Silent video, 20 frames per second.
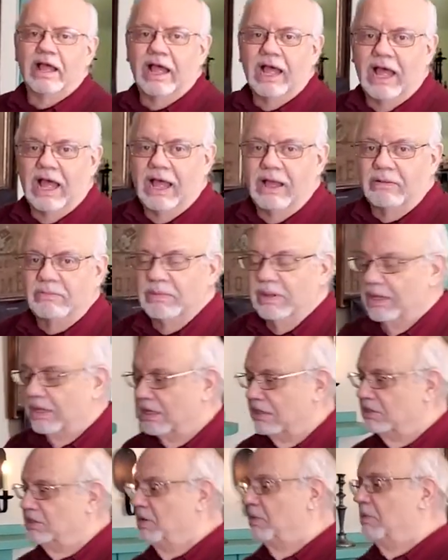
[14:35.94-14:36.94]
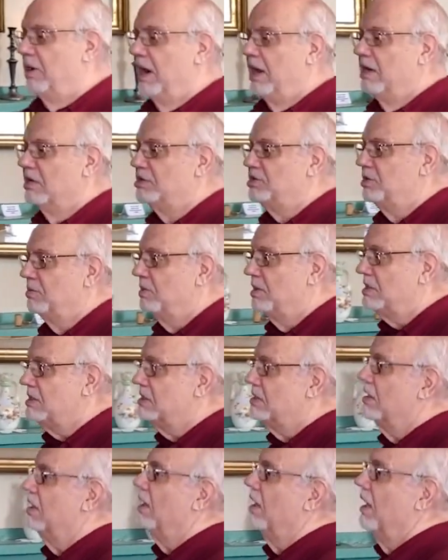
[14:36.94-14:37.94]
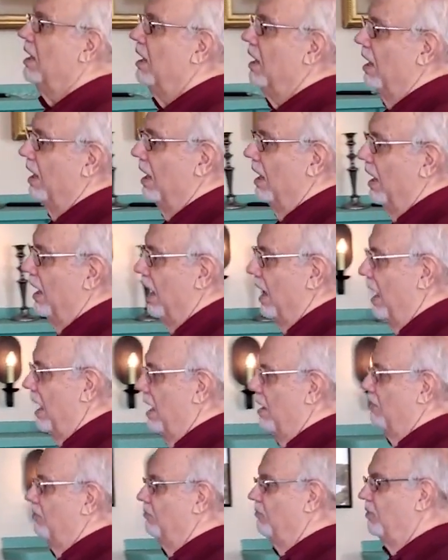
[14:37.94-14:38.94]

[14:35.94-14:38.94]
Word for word: um, donated to us a